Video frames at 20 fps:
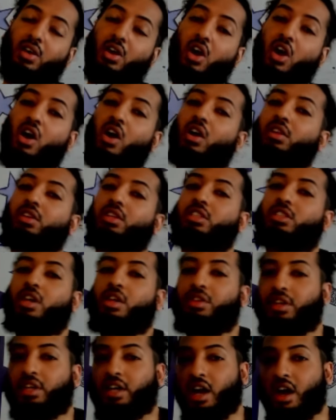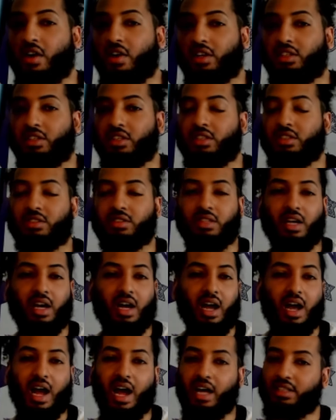All these other characters,
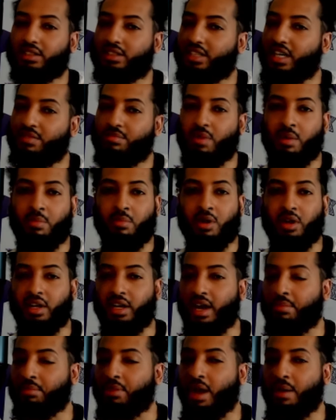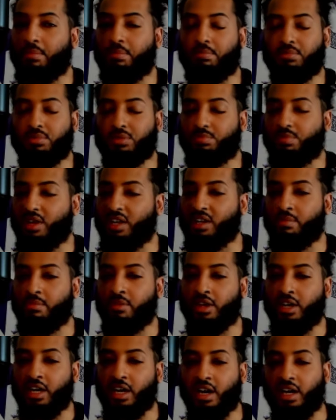save my money. I'm not spending
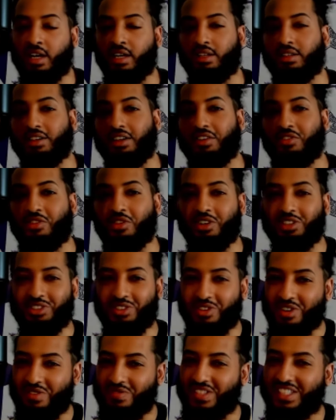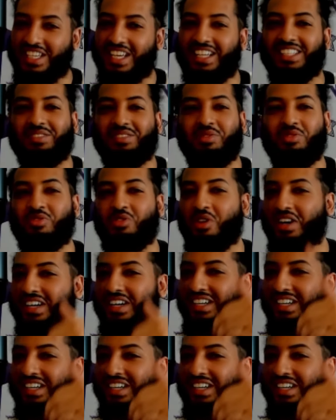money on, of course, you heard me say this before.